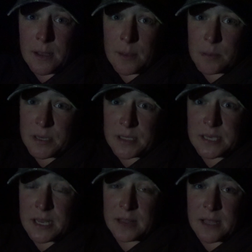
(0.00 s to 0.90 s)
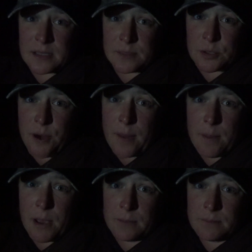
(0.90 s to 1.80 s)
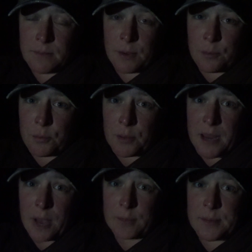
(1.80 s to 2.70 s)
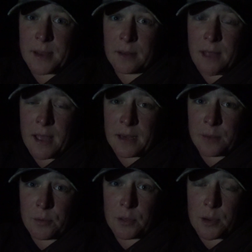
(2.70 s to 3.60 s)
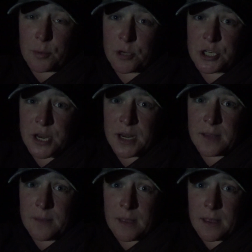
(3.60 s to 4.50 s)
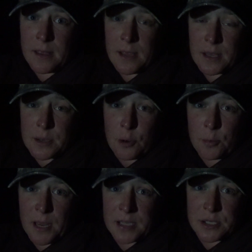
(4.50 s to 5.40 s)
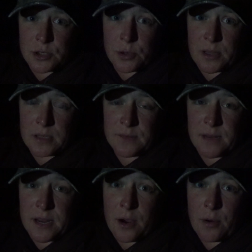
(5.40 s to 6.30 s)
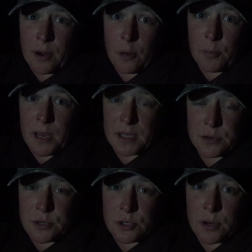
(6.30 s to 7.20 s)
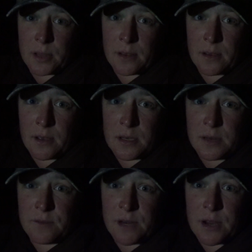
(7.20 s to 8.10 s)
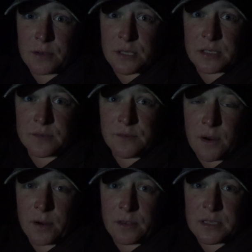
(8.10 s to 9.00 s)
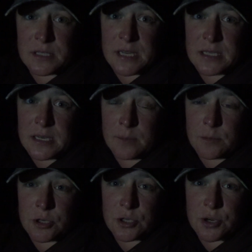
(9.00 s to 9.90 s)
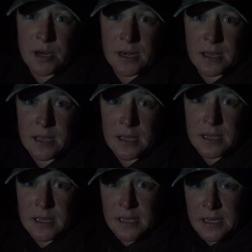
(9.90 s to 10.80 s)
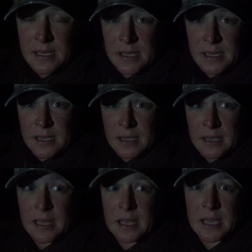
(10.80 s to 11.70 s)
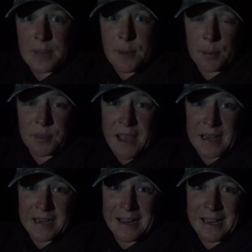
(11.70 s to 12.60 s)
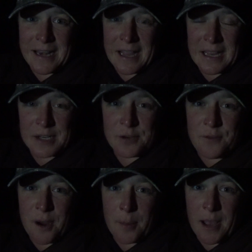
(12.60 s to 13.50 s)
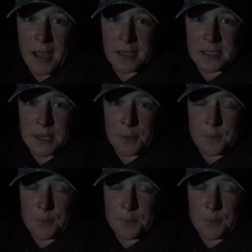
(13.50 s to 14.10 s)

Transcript: please hit that subscribe button. It really helps me out a lot, and I really appreciate it. I hope you guys enjoyed this video, and I hope you guys are enjoying the hunting videos thus far this season. I'm just trying to keep up with the editing and not get too far behind, so